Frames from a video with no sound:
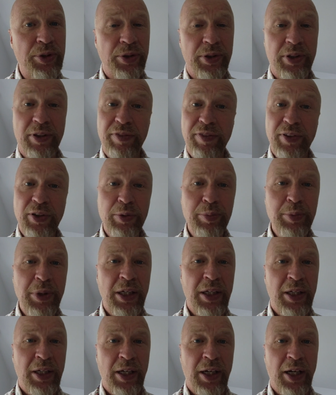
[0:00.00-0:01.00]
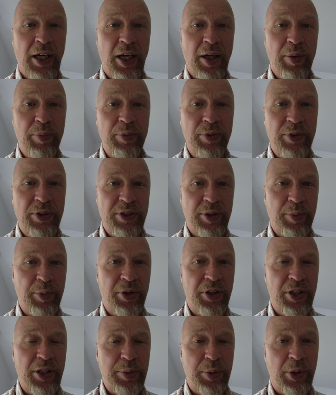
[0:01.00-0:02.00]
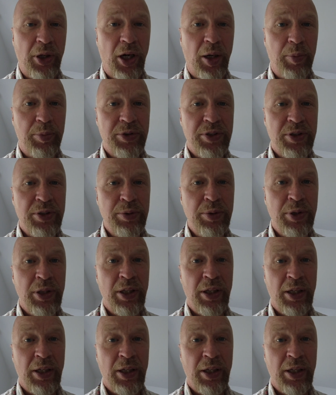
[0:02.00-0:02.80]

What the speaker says: enjoyed the film, some of the things we got up to.